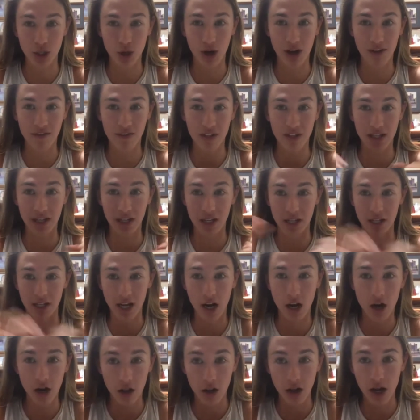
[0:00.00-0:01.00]
So I
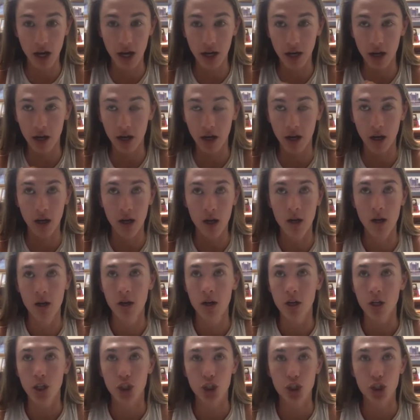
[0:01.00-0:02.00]
visited Carolina,
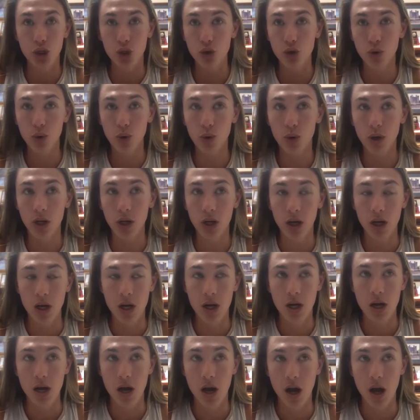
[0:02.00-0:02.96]
Duke,